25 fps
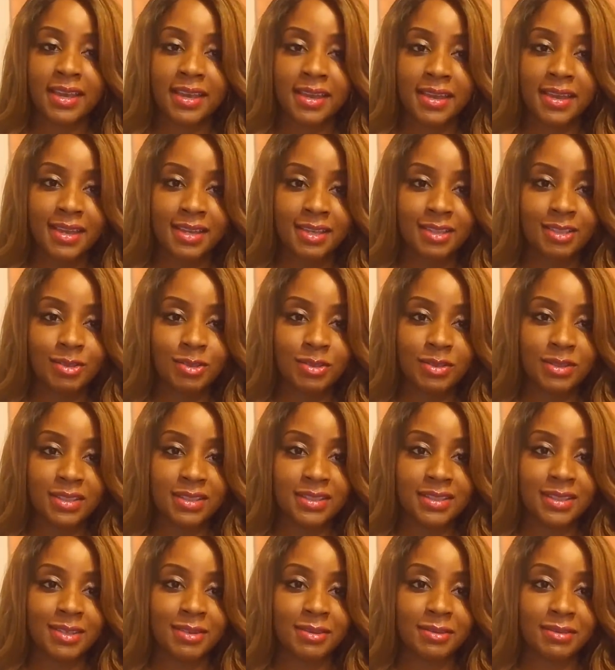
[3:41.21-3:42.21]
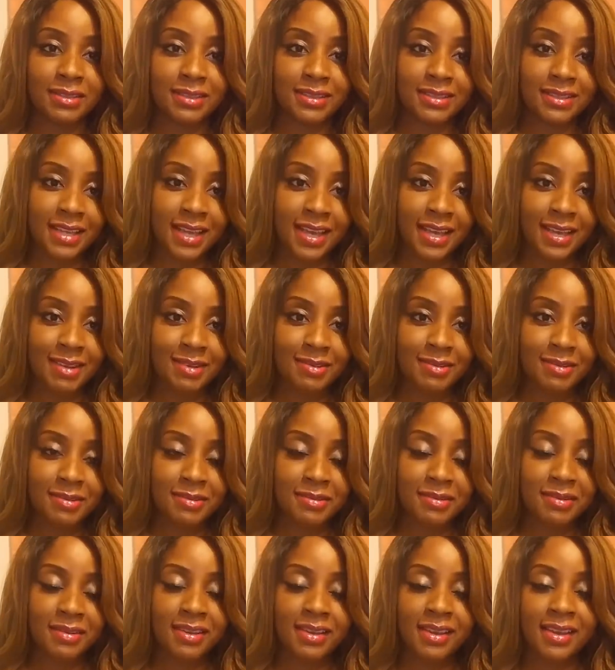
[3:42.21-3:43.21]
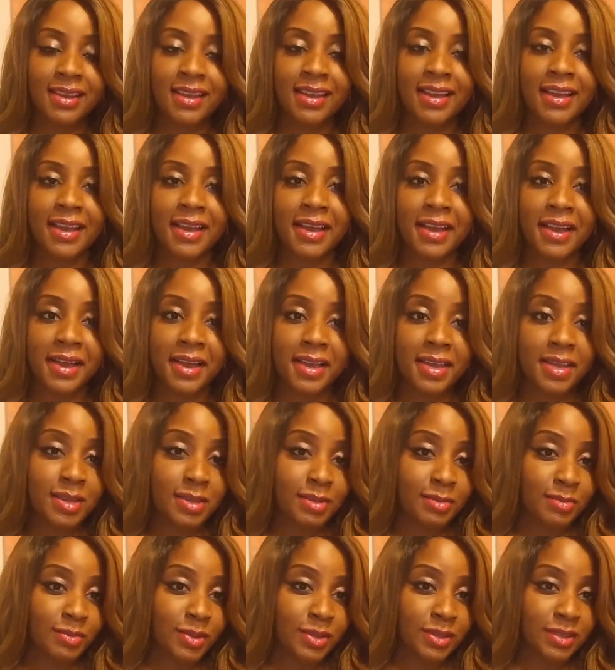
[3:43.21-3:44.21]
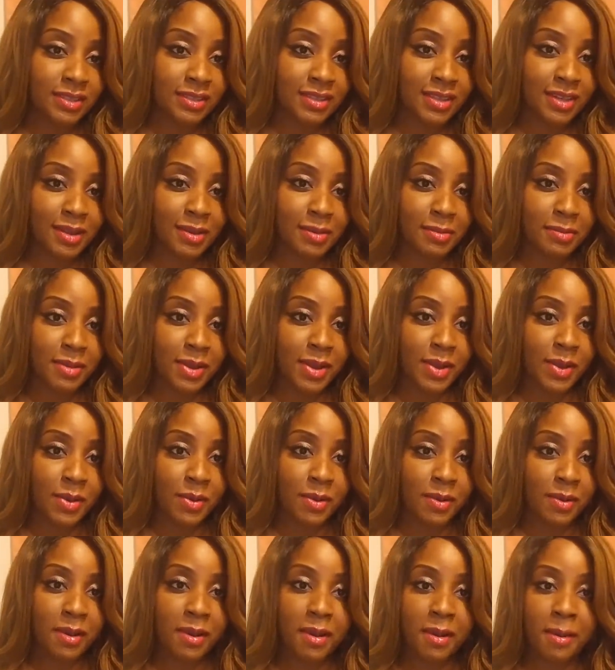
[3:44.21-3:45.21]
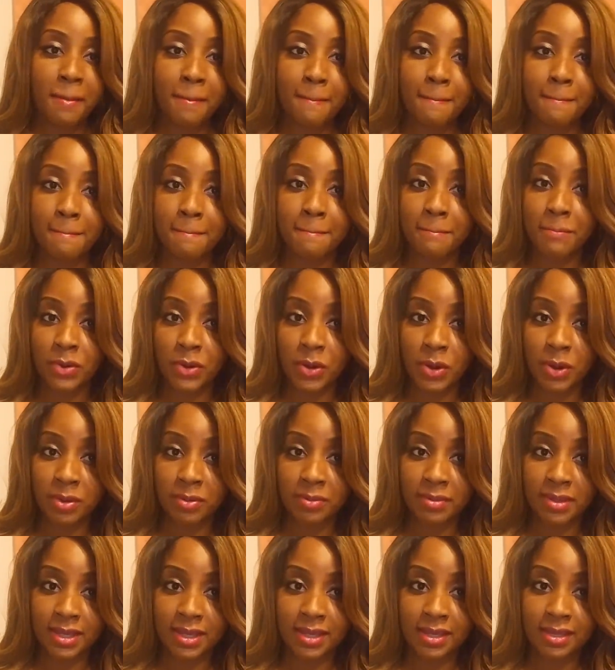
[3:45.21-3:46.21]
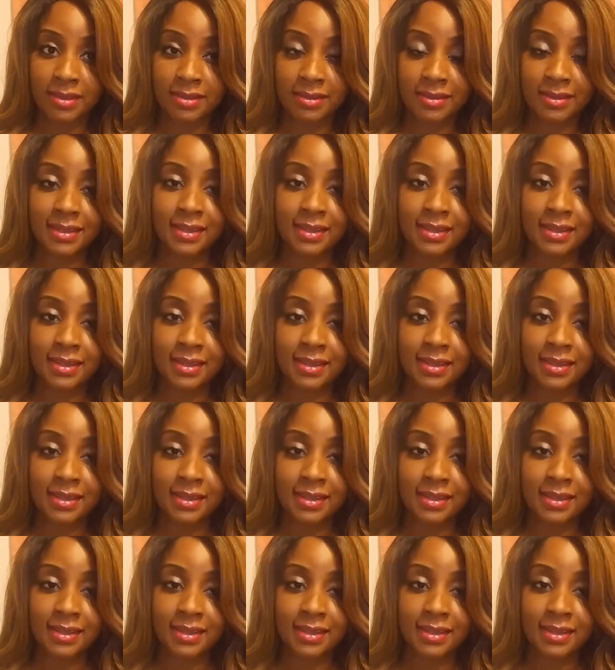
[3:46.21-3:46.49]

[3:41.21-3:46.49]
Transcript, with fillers: As you can see on the title, I am going to talk about broke men.